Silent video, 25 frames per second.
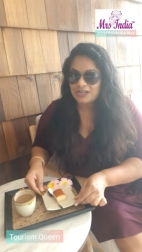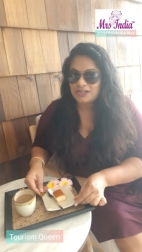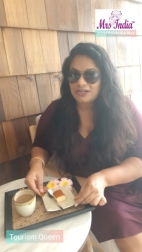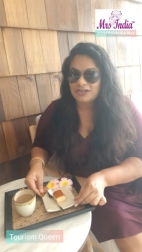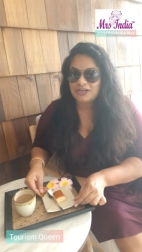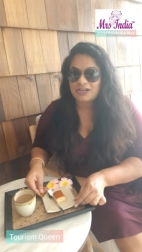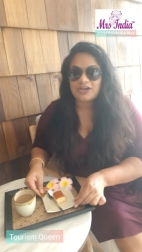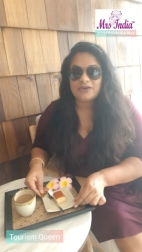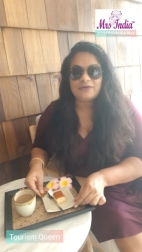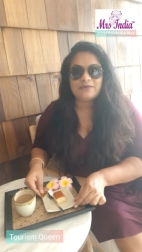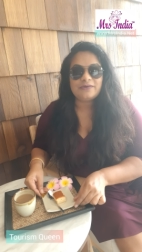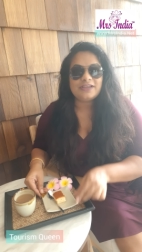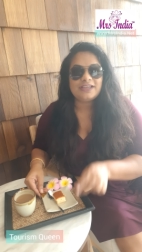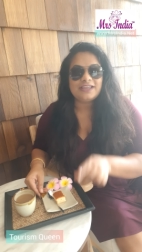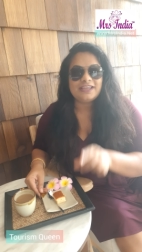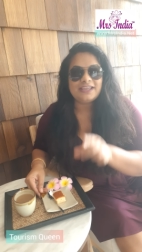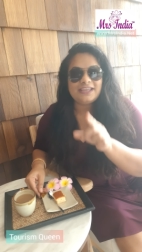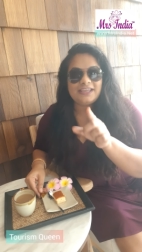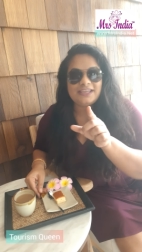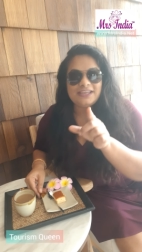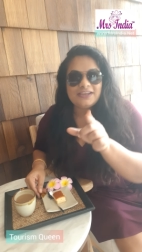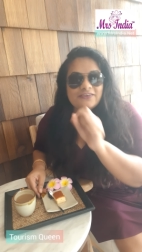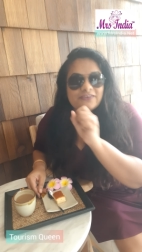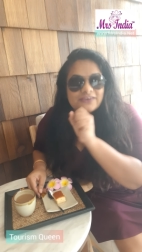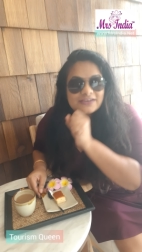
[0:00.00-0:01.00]
Now,
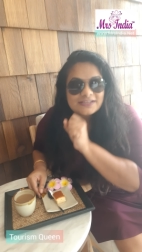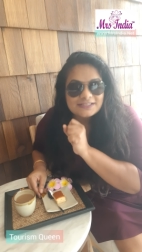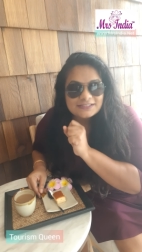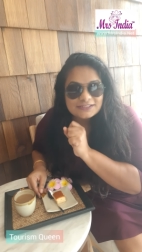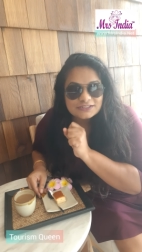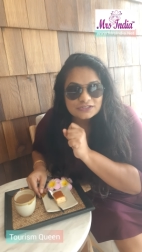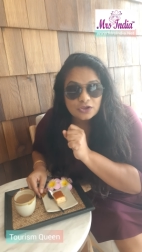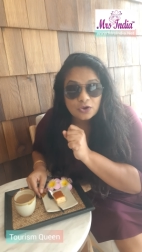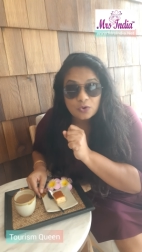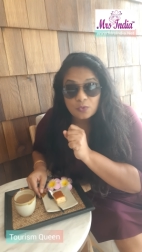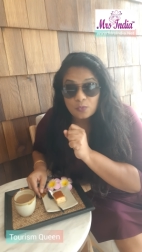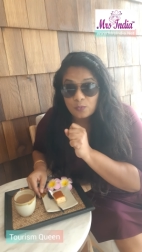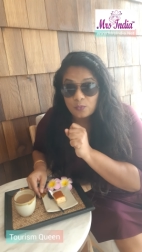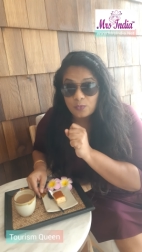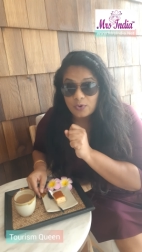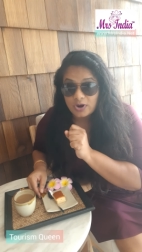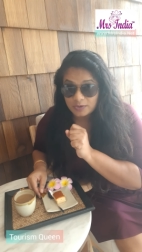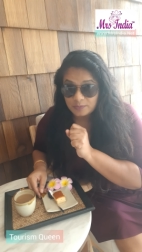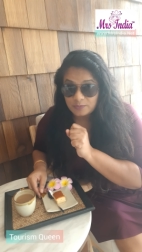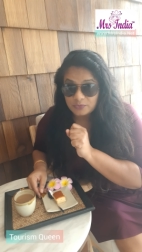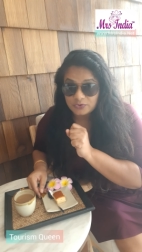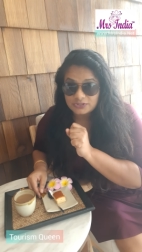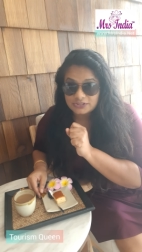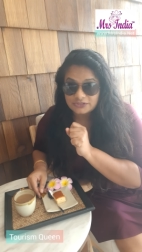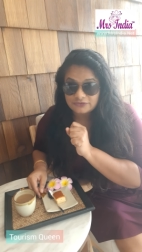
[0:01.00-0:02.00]
here is
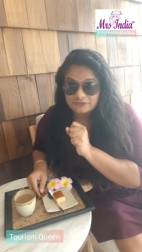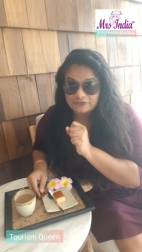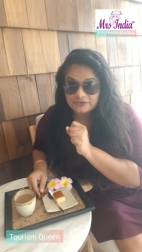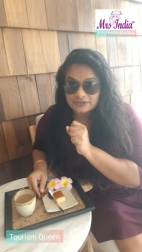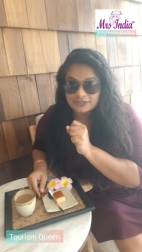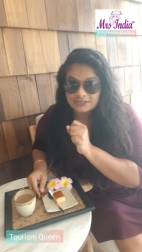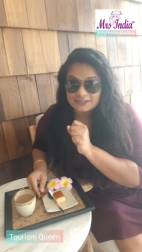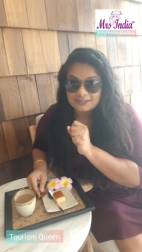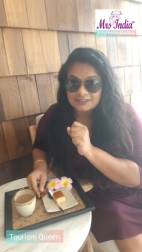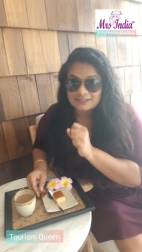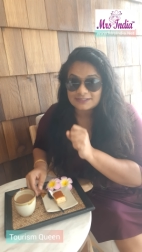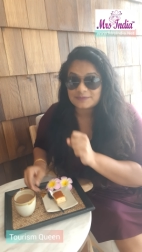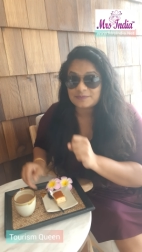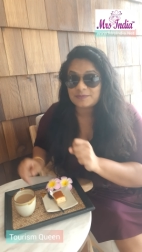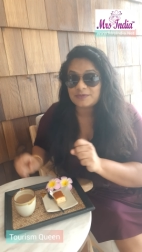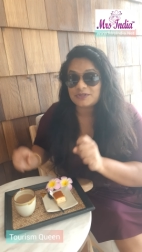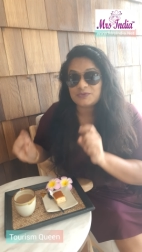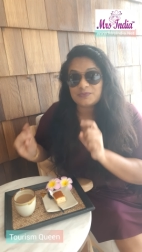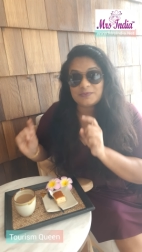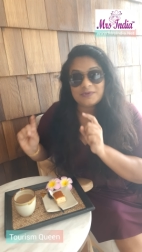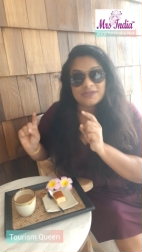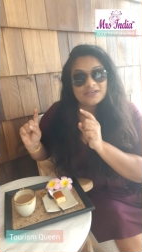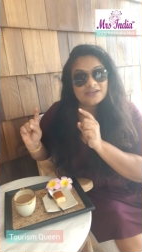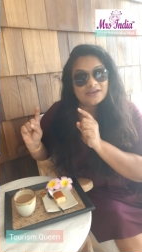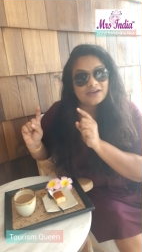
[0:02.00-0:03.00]
one more difference
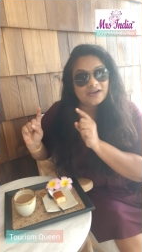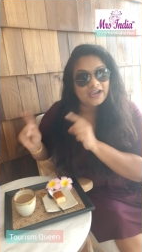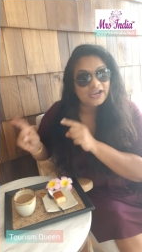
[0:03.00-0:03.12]
between an